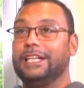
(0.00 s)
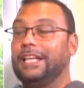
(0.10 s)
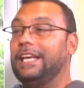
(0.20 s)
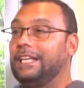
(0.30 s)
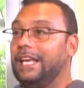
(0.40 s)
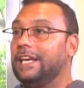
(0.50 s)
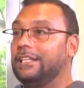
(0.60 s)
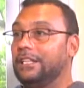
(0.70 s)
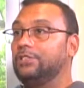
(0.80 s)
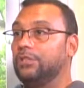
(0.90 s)
they get
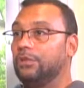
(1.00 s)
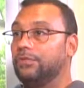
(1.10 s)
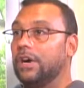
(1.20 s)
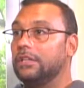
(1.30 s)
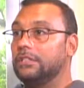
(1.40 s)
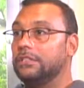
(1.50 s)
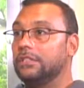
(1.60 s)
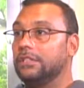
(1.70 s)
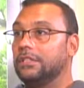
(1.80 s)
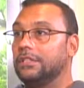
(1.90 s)
additional funds.
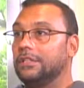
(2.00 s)
Right.